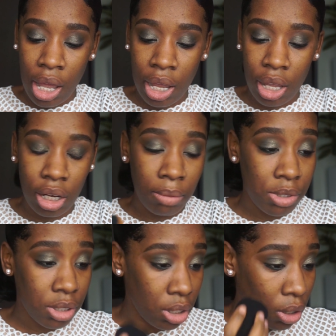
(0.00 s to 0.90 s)
And I'm
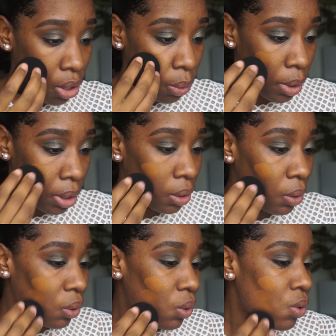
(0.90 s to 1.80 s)
just going to go
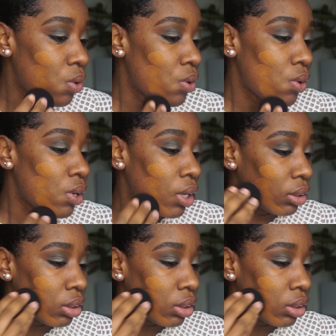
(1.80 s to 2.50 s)
in and